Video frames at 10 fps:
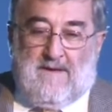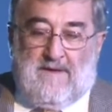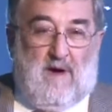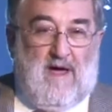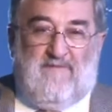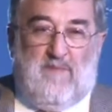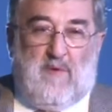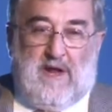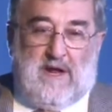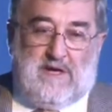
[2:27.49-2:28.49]
Not
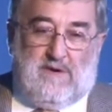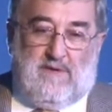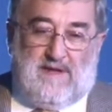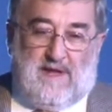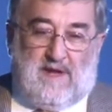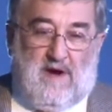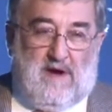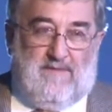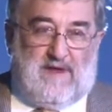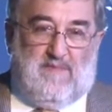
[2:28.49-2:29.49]
everybody enjoys this
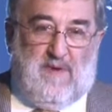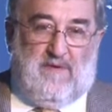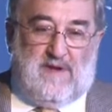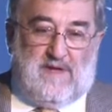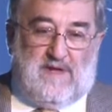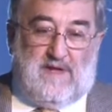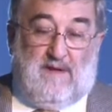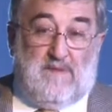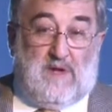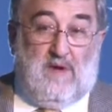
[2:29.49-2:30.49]
kind of experience.
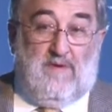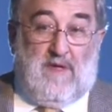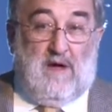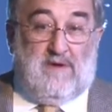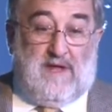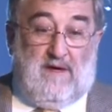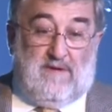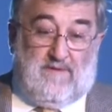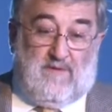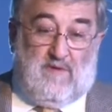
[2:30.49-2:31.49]
Some do. The
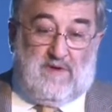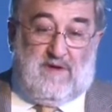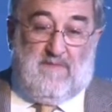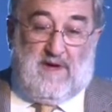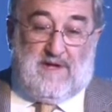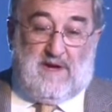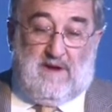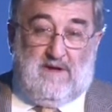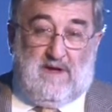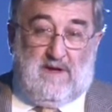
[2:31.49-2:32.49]
hotels, of course, in
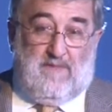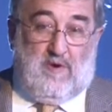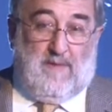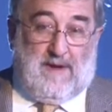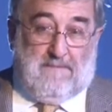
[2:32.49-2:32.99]
Barcelona are booming.